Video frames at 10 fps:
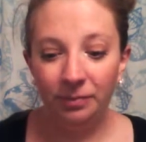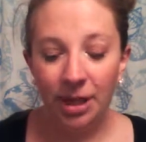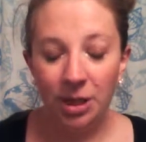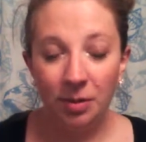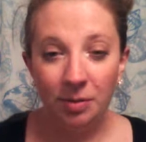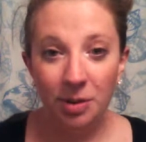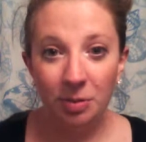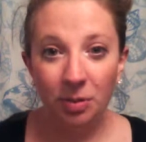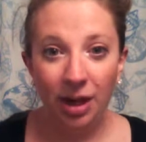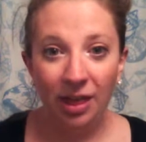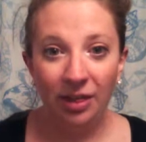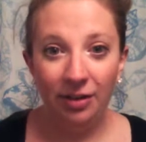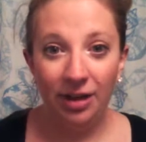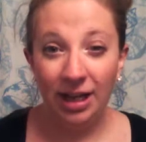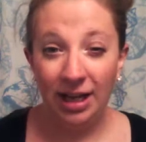Benjamin was born at
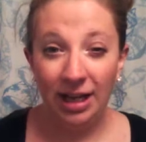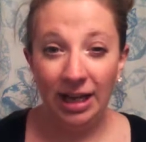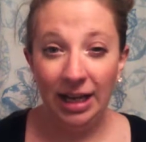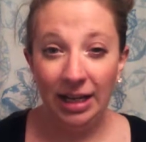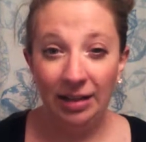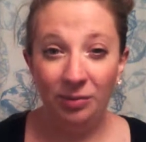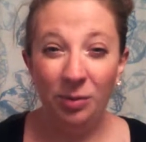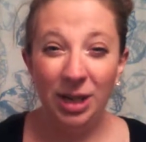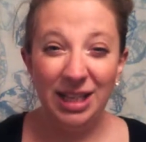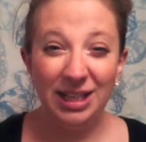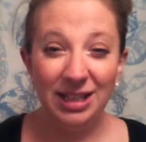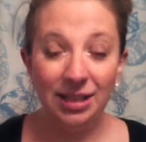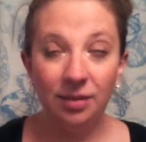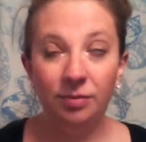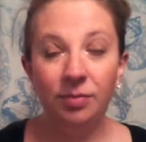39
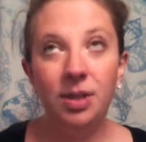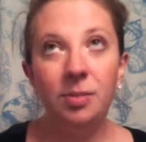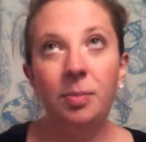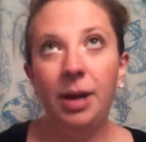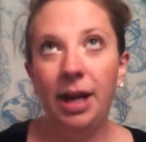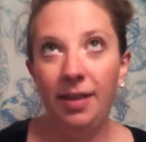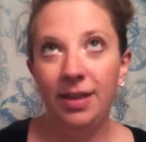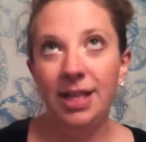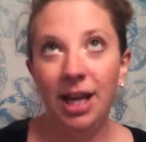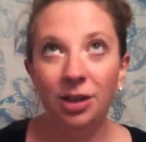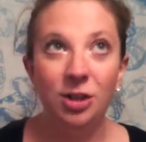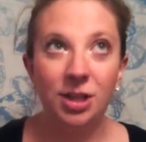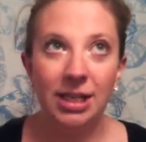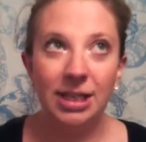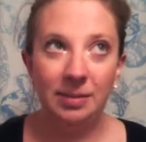weeks by the doctor's
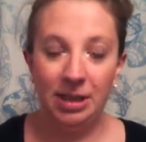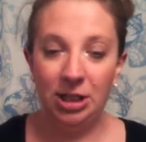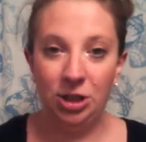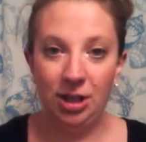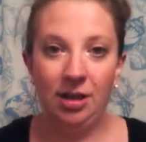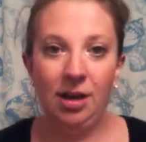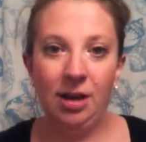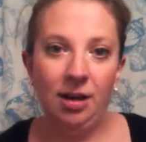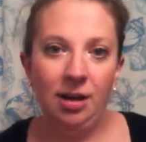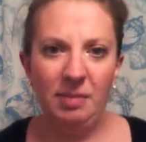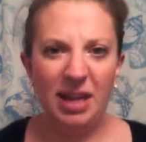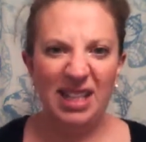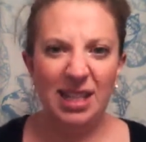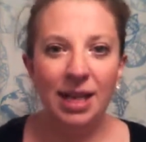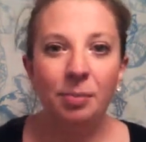estimation.
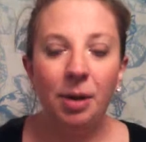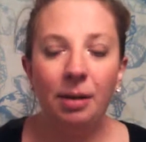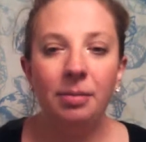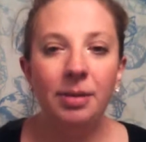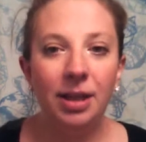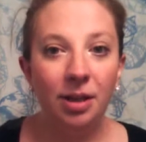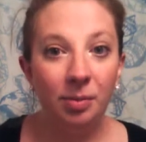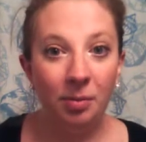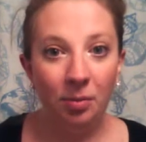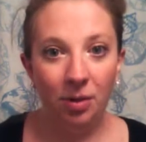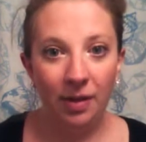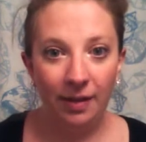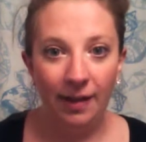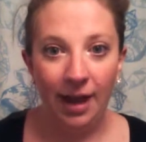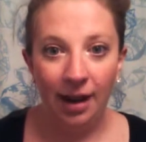I'd say probably a little bit more
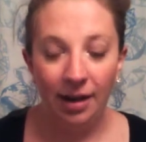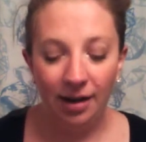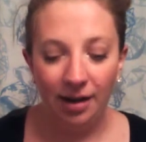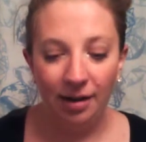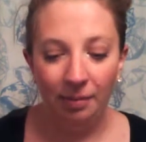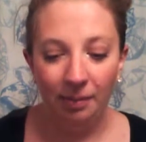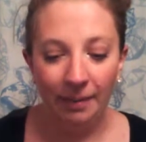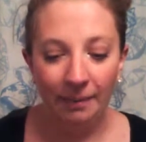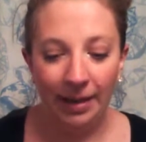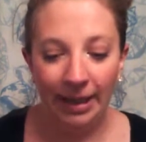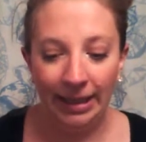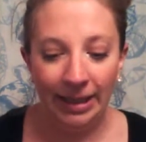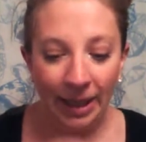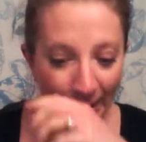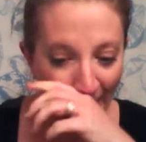than that by mine.